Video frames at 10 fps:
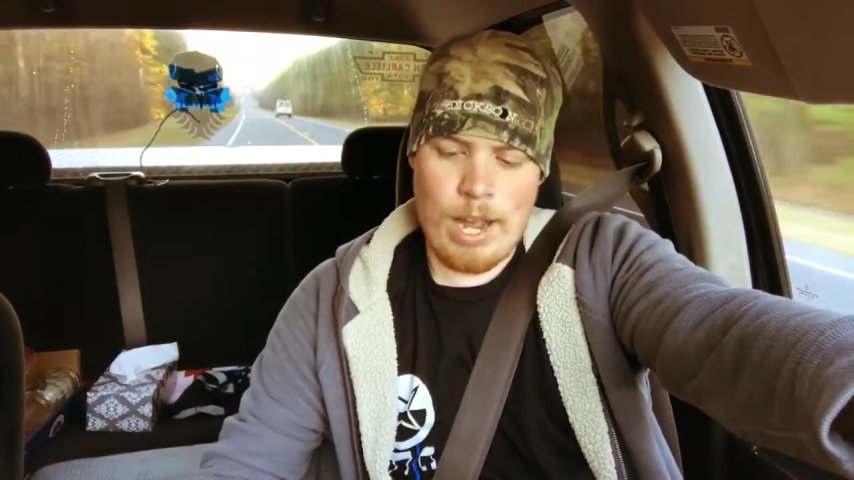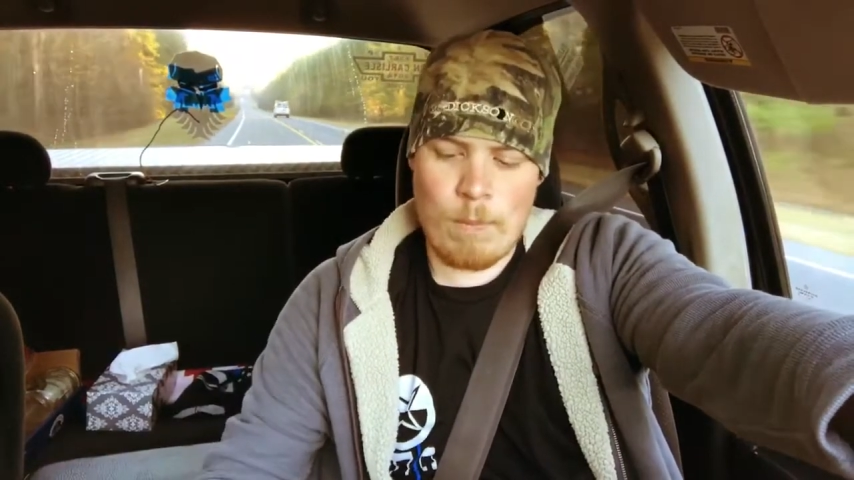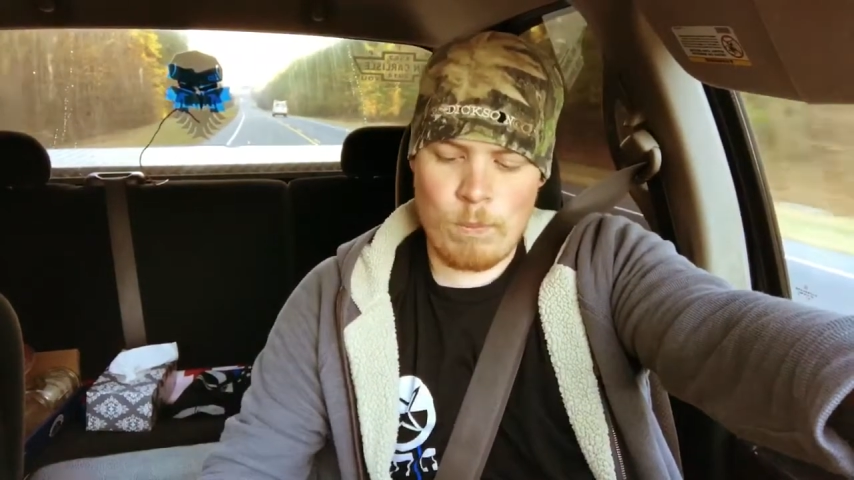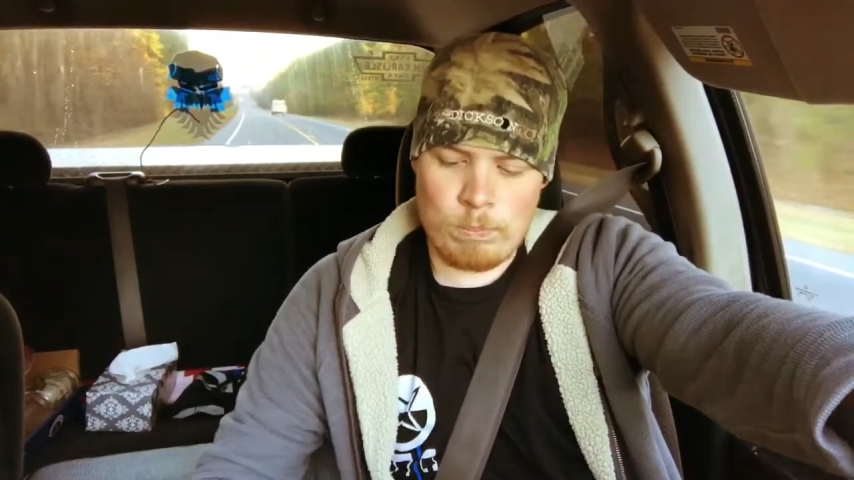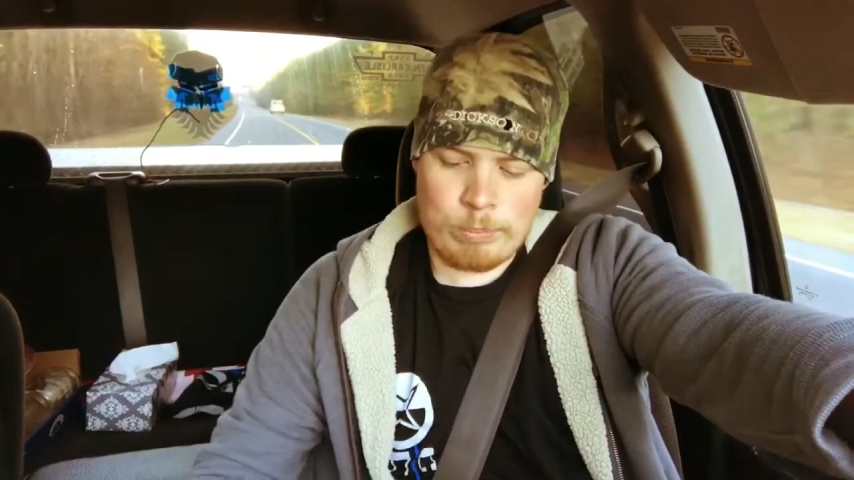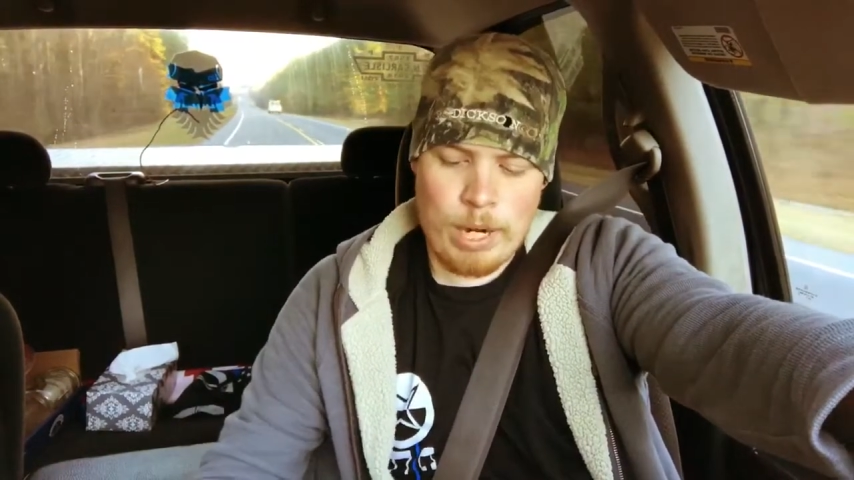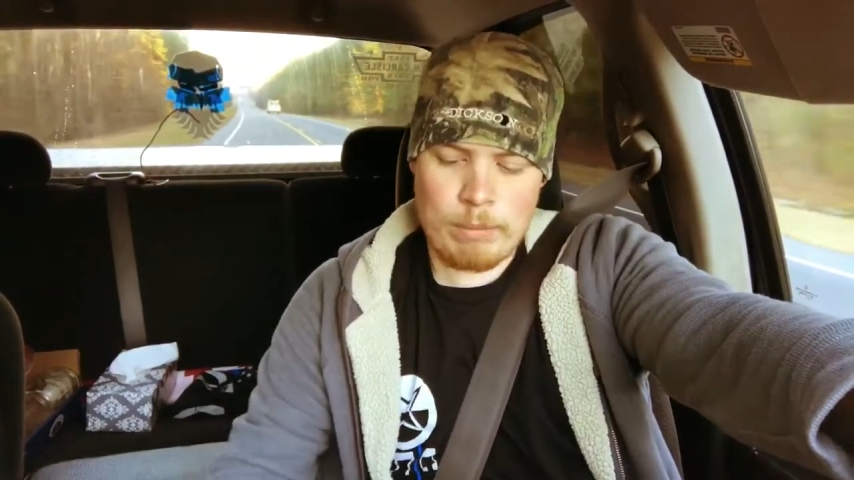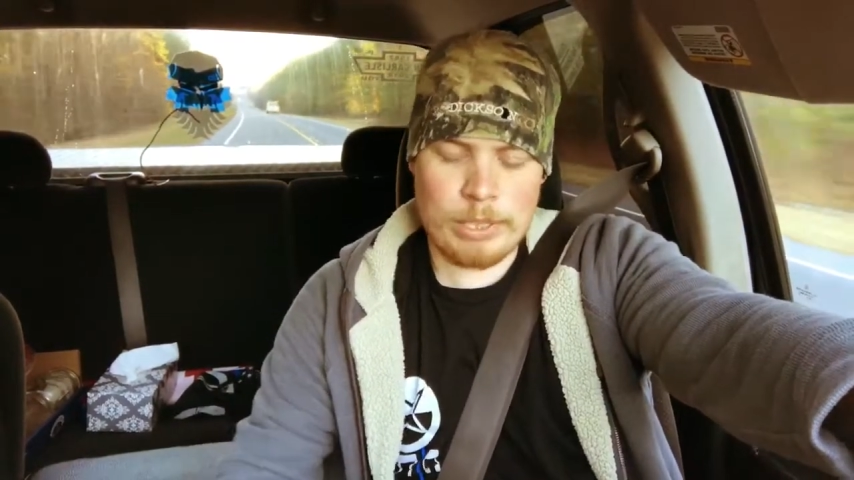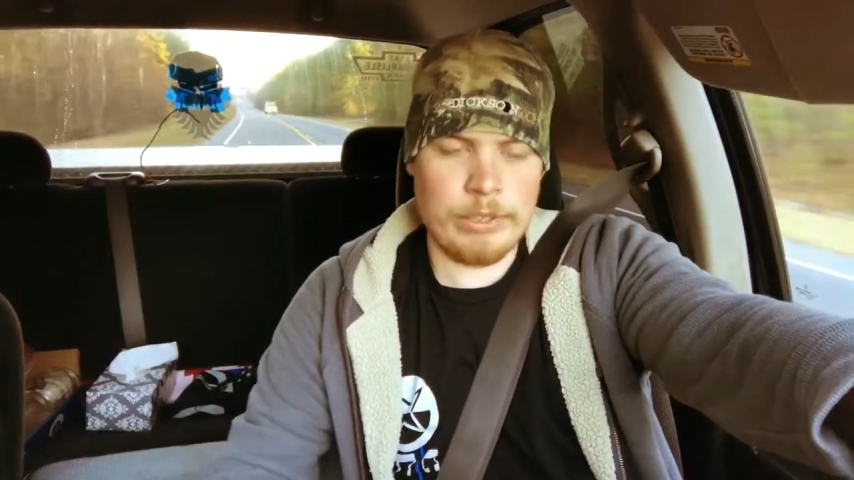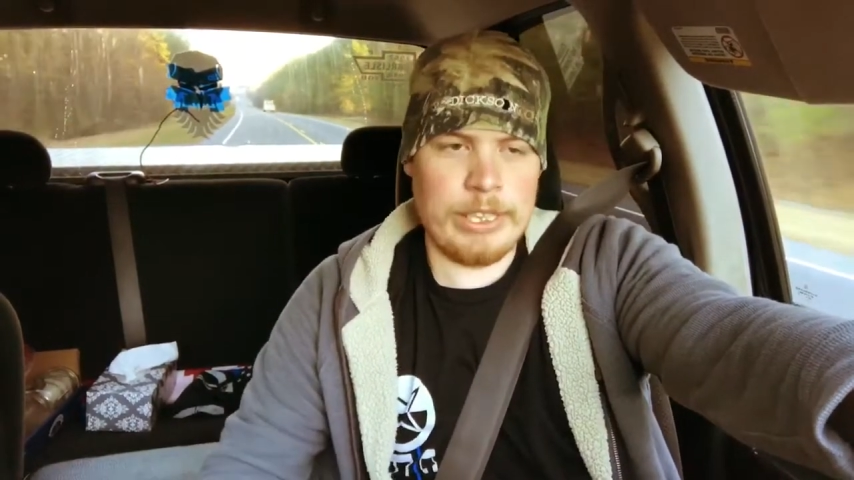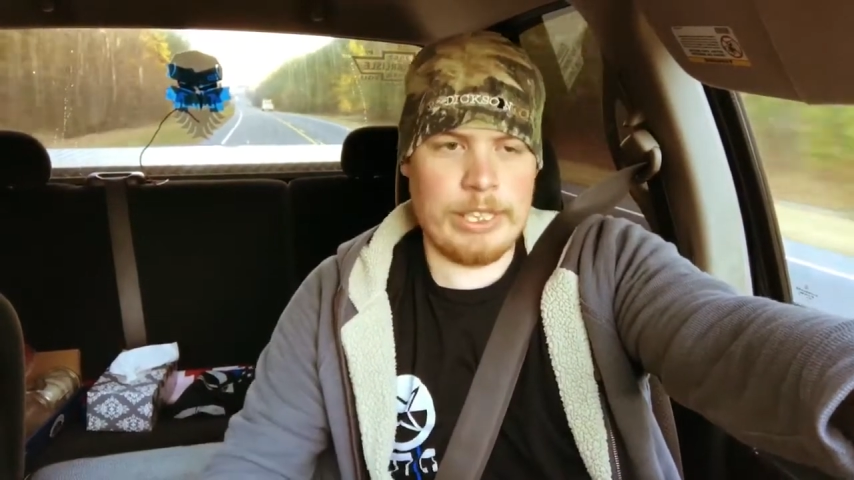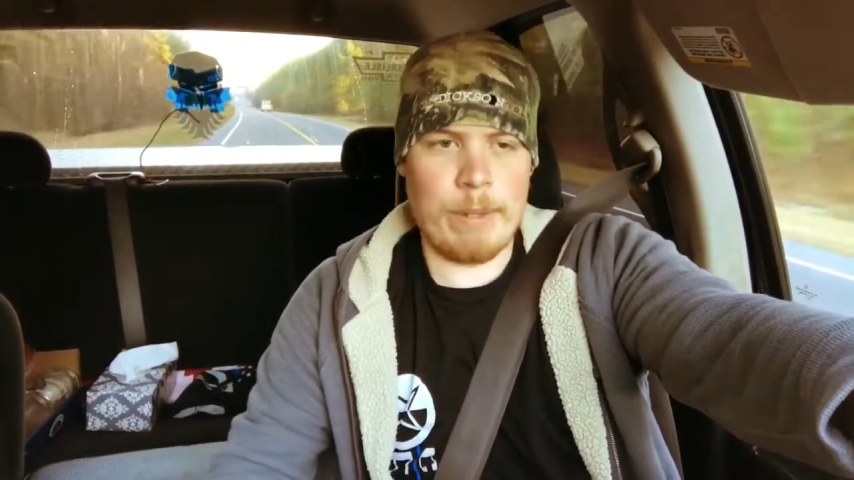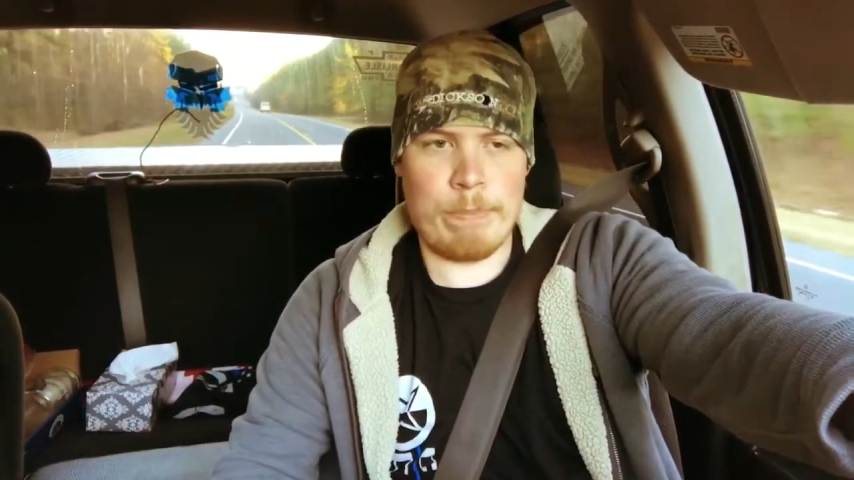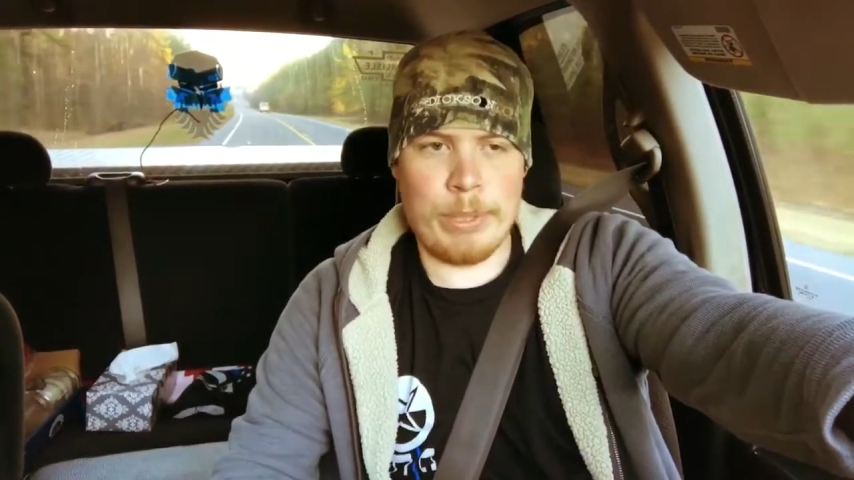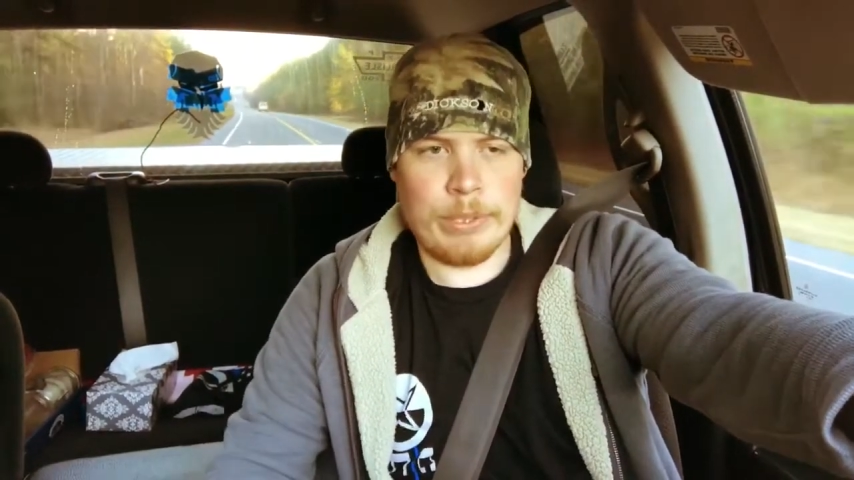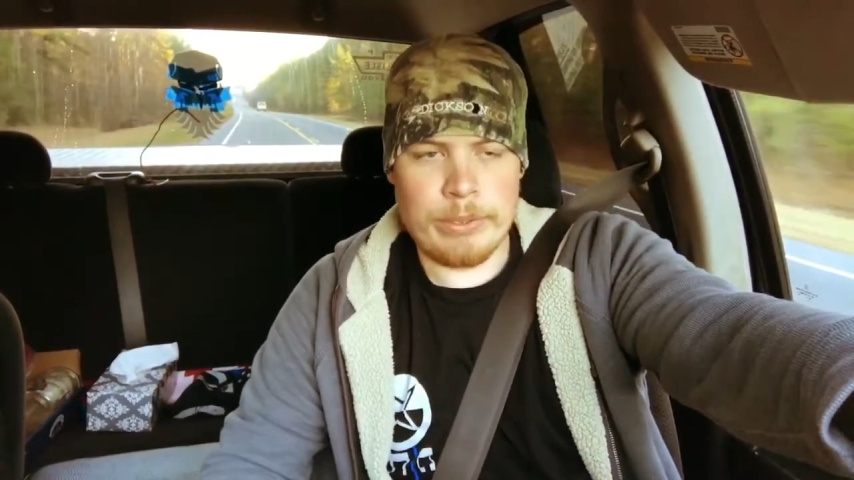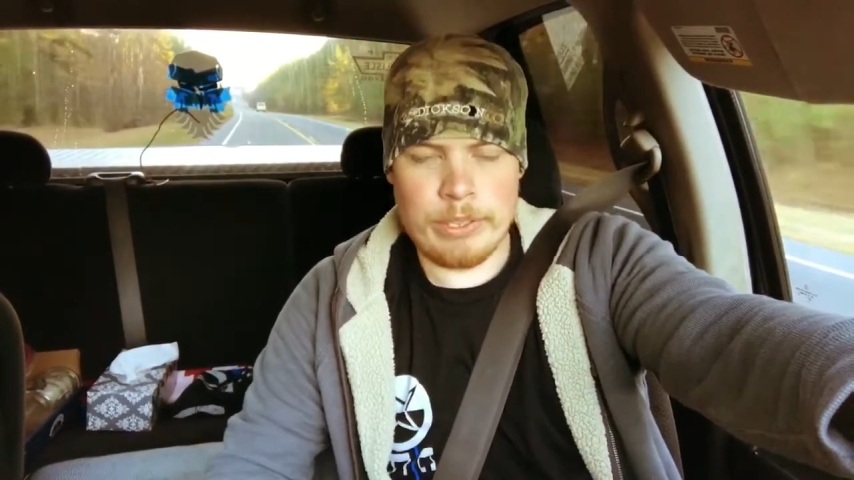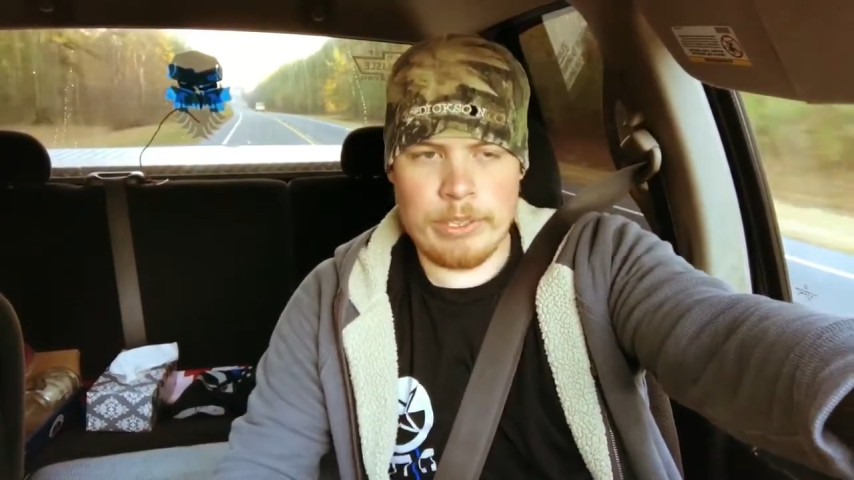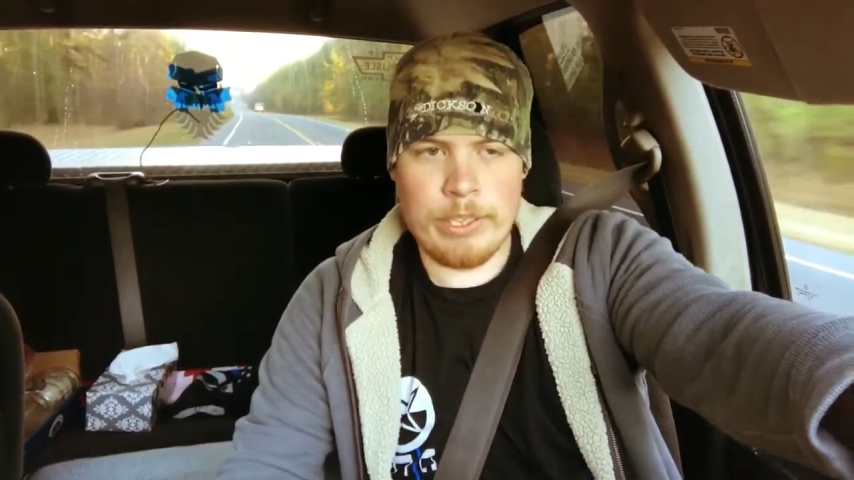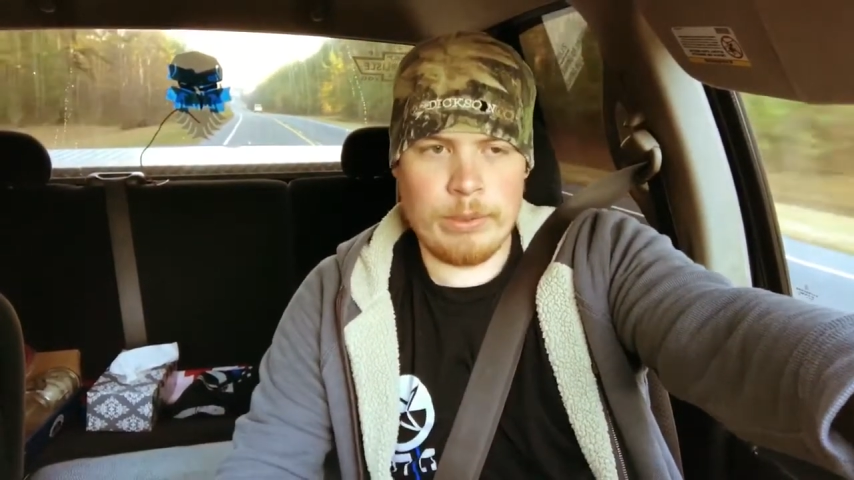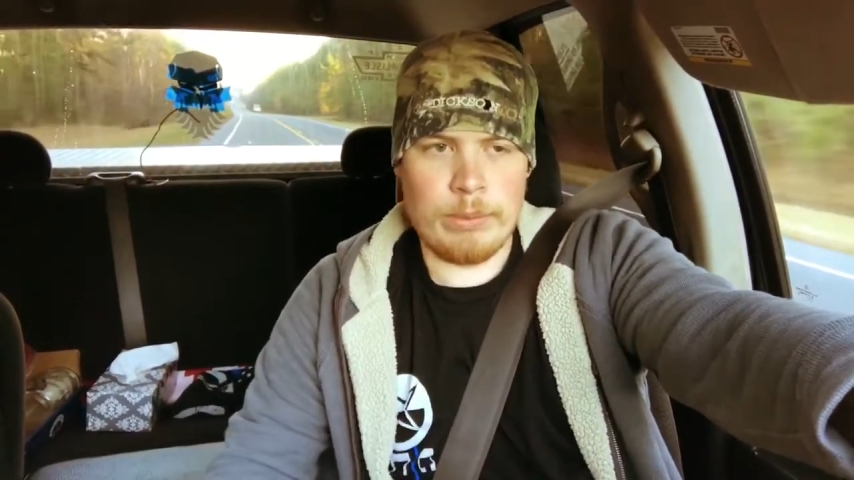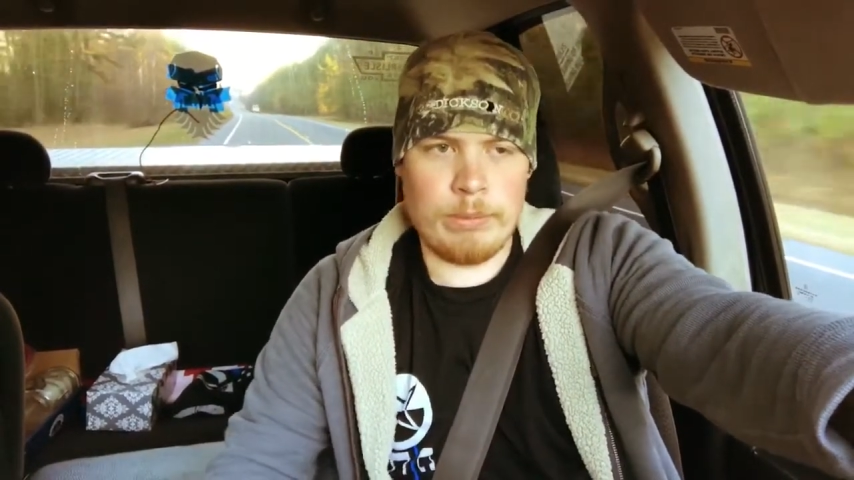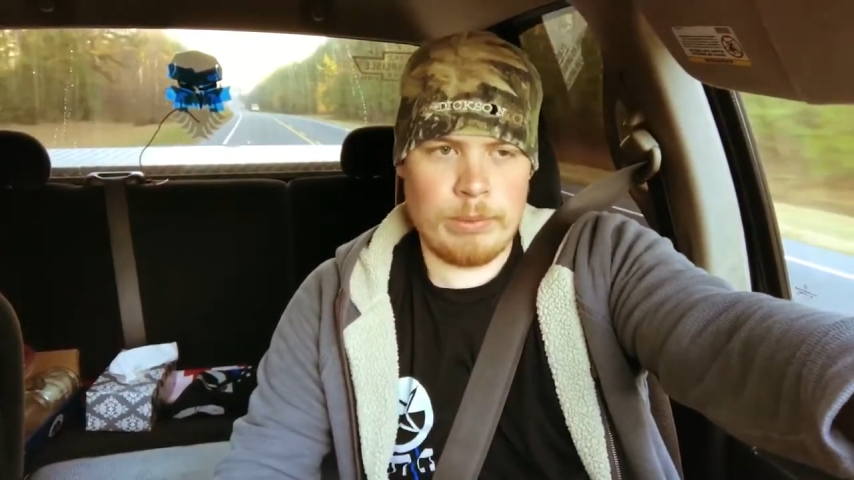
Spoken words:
I'm probably going to end up building a little